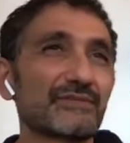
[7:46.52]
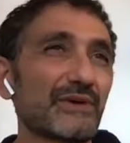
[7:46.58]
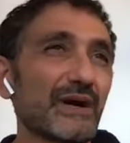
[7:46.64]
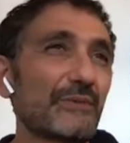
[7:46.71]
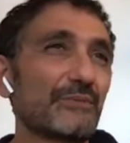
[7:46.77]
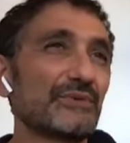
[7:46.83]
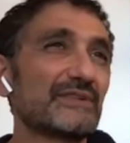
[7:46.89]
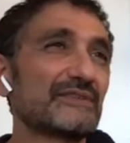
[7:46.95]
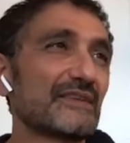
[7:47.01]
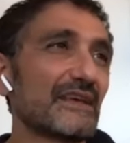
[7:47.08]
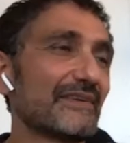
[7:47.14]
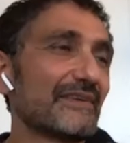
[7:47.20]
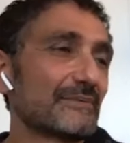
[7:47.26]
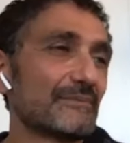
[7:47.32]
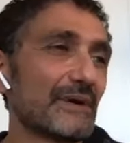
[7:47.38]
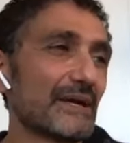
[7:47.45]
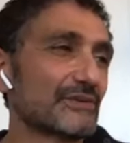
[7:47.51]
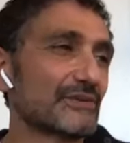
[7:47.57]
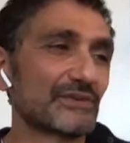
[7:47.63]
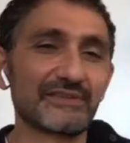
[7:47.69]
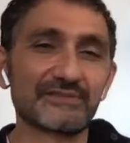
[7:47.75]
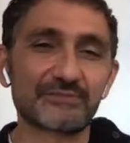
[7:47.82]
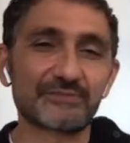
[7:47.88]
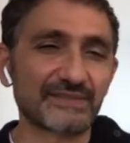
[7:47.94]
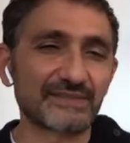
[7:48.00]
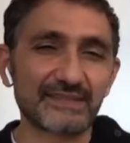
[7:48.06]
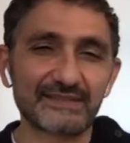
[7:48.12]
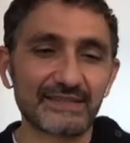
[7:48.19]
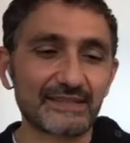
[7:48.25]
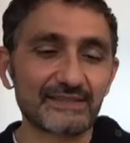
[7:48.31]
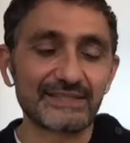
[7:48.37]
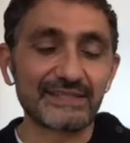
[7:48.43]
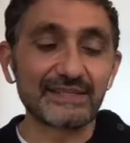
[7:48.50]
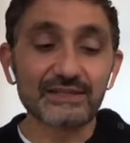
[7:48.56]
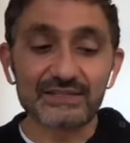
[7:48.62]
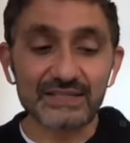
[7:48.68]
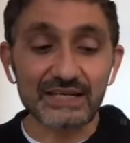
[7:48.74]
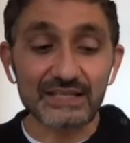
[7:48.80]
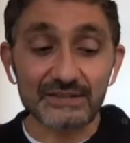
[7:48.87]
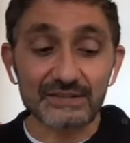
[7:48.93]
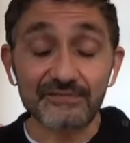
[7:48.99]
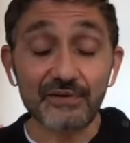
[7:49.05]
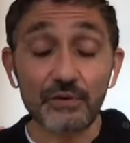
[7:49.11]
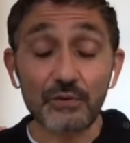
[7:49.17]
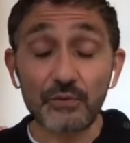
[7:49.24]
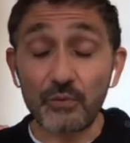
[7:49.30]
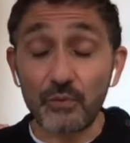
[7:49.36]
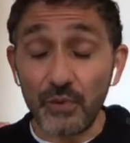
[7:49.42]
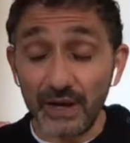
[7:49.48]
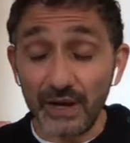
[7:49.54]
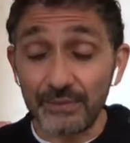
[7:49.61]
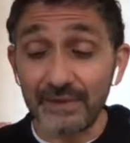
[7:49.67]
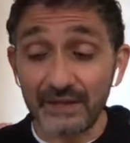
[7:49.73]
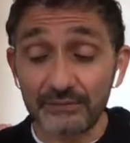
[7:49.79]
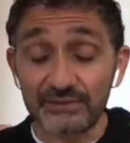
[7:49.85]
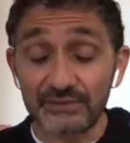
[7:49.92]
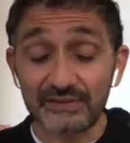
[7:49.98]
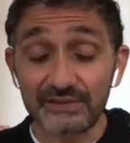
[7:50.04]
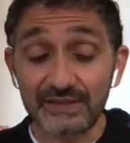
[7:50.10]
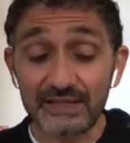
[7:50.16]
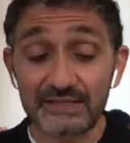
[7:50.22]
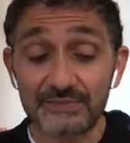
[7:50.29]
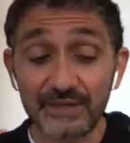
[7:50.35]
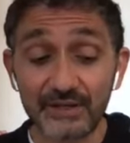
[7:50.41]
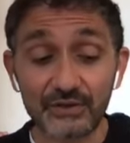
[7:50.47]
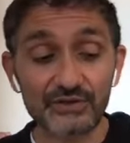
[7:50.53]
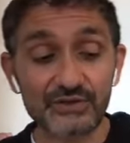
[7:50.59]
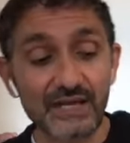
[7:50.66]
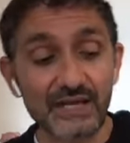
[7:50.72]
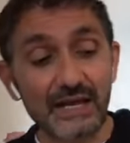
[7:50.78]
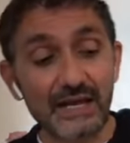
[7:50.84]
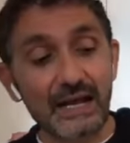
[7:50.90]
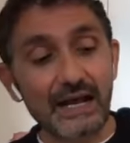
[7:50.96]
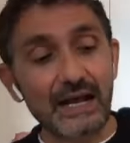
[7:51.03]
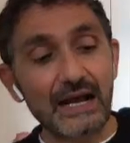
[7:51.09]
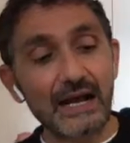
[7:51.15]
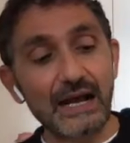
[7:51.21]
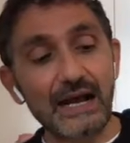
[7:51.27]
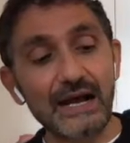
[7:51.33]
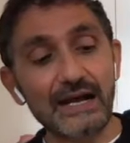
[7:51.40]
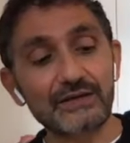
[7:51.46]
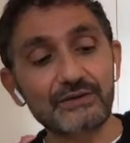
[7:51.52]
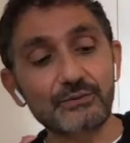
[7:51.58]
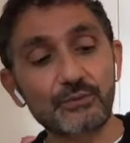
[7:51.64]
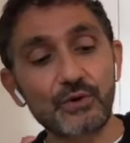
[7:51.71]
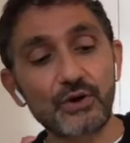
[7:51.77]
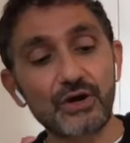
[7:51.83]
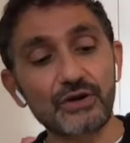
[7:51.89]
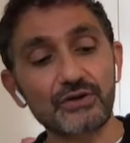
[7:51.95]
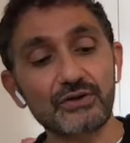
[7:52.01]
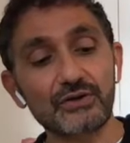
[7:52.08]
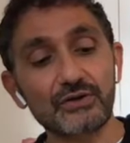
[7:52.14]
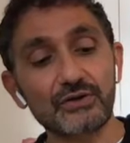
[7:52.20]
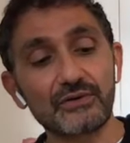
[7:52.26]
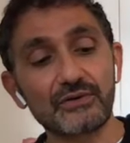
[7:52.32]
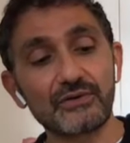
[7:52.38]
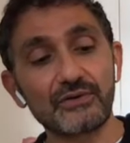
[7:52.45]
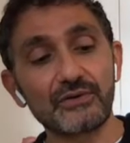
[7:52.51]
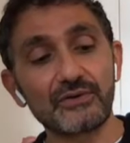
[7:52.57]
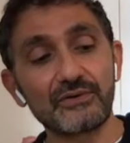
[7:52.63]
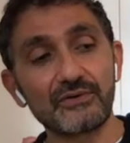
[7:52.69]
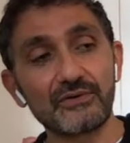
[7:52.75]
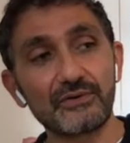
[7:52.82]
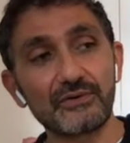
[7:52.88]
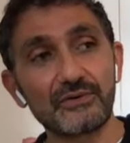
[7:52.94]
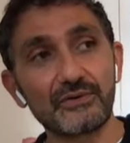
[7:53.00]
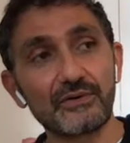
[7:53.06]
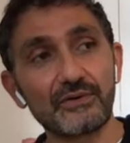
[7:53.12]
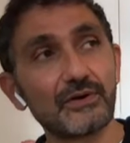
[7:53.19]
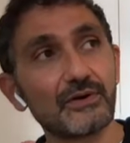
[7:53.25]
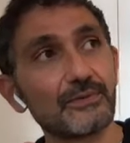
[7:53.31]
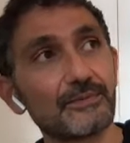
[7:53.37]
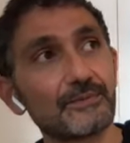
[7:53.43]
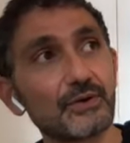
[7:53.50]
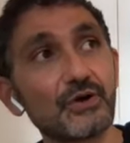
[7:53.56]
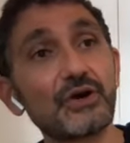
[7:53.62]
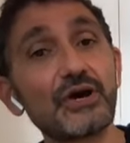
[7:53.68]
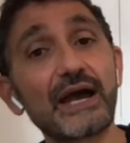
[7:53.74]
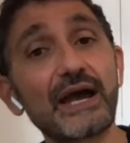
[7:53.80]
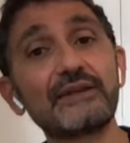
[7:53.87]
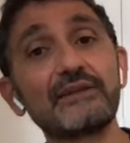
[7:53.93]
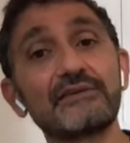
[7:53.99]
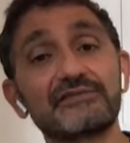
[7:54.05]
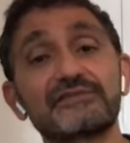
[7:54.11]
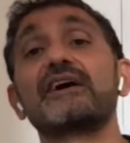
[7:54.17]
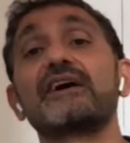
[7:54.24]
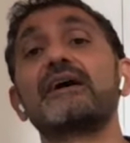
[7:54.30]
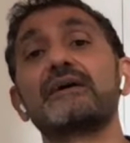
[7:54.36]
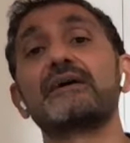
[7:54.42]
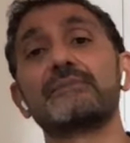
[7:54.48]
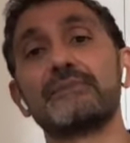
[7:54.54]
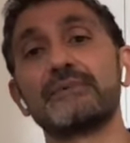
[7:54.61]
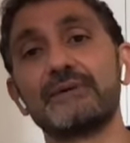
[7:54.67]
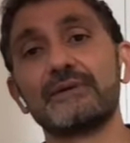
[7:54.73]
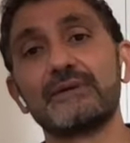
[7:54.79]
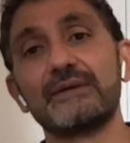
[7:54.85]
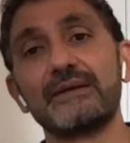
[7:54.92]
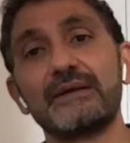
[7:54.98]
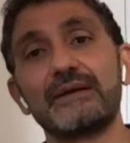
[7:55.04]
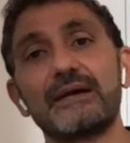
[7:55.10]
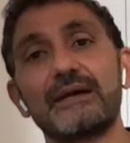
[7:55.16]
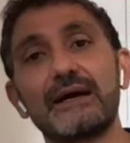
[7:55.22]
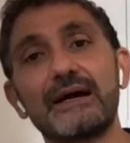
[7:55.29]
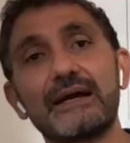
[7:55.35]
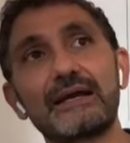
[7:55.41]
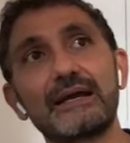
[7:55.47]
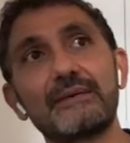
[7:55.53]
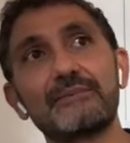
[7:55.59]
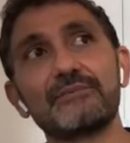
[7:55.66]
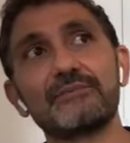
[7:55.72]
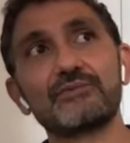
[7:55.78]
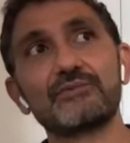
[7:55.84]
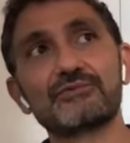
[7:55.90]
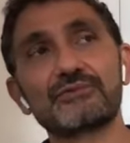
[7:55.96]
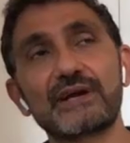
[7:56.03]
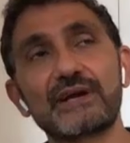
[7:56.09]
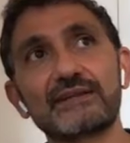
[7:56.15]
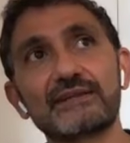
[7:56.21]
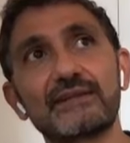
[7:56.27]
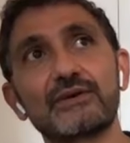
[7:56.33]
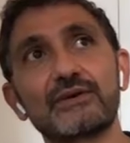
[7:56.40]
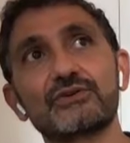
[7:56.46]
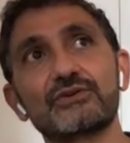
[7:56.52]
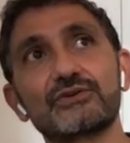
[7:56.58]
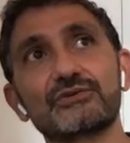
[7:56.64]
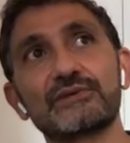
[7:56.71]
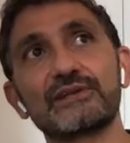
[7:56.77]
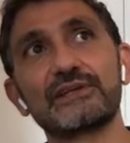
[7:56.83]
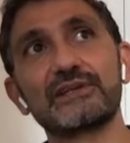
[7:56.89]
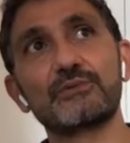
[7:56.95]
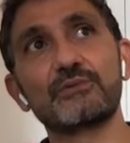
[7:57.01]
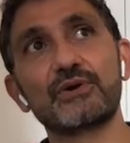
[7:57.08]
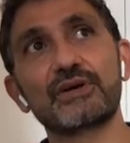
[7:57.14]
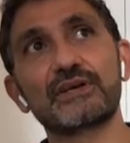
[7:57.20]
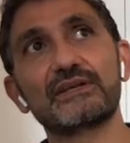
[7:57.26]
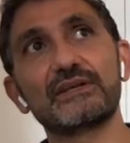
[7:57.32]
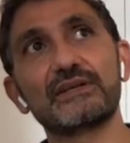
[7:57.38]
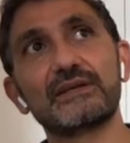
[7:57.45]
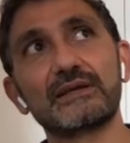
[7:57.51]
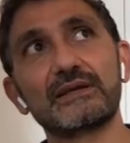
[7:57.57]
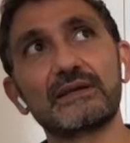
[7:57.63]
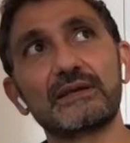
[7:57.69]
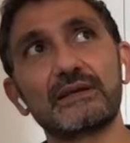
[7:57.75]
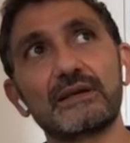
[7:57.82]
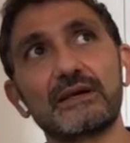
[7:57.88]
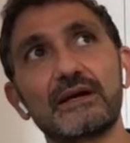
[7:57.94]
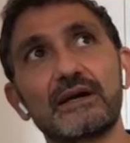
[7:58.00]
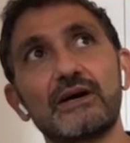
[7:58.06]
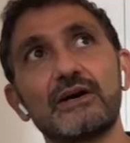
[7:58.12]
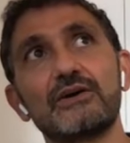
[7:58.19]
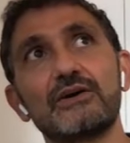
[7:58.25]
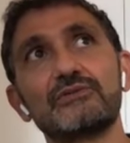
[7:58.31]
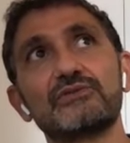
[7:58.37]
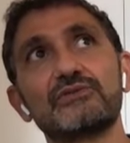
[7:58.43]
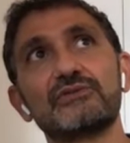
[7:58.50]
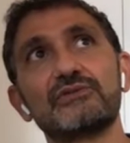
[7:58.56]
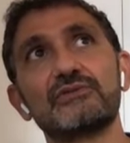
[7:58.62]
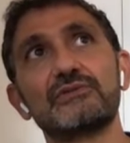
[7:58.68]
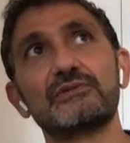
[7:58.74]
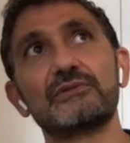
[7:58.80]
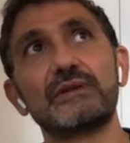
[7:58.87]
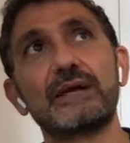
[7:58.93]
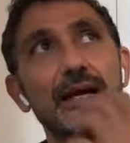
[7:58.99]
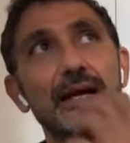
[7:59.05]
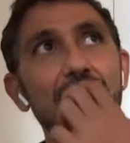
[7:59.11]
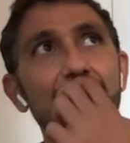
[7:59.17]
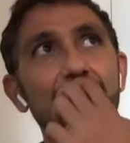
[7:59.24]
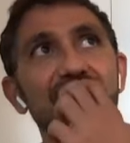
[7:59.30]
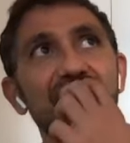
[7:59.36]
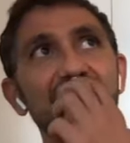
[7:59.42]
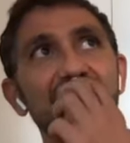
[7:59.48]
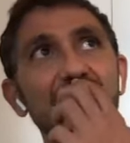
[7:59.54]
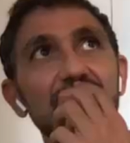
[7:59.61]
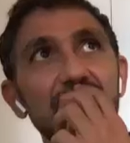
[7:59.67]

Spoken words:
So I would say that my creative process didn't change for one main reason is because I work ahead of time. I am right now currently working on, I am